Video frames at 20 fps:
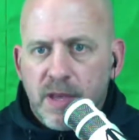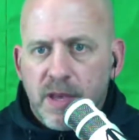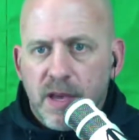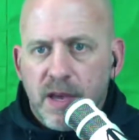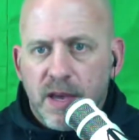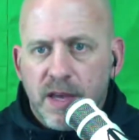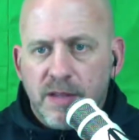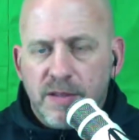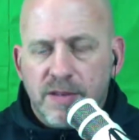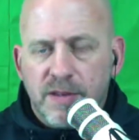
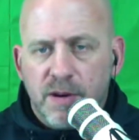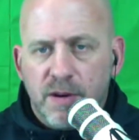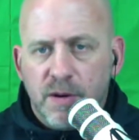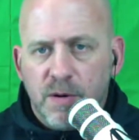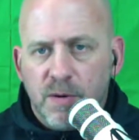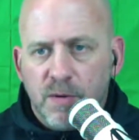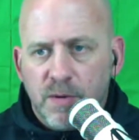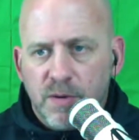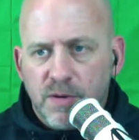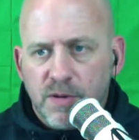And
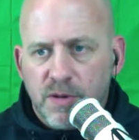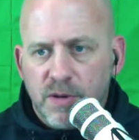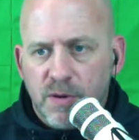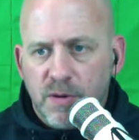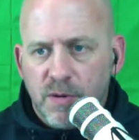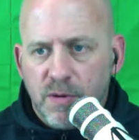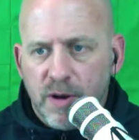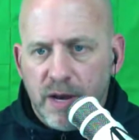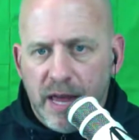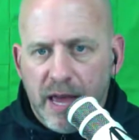so
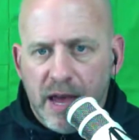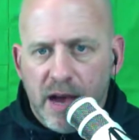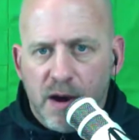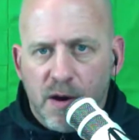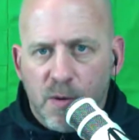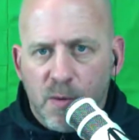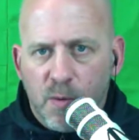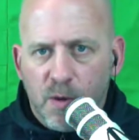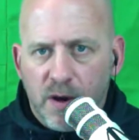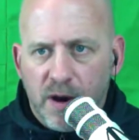now
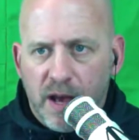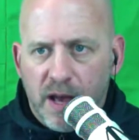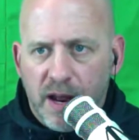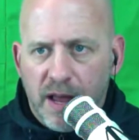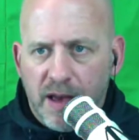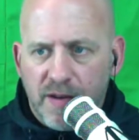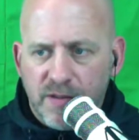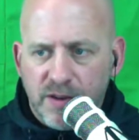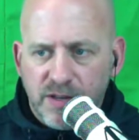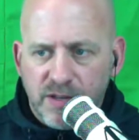we're not
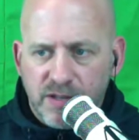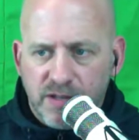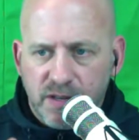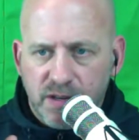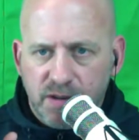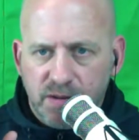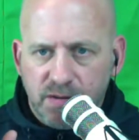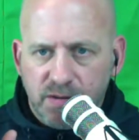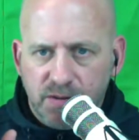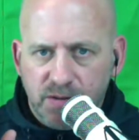having just
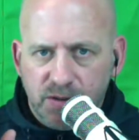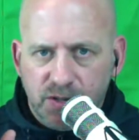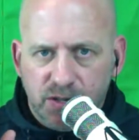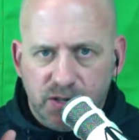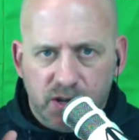an